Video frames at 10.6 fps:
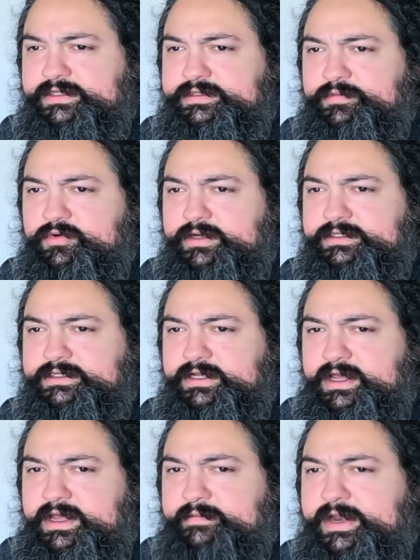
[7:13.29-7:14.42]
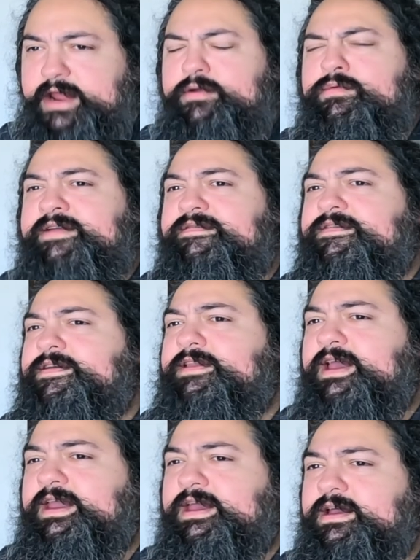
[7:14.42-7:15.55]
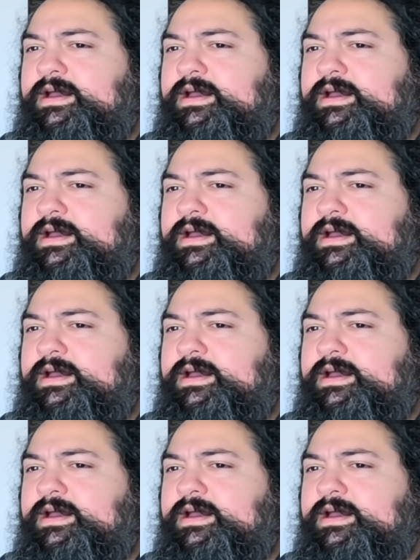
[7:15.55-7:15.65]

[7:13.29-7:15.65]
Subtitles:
support, but I don't want to feel like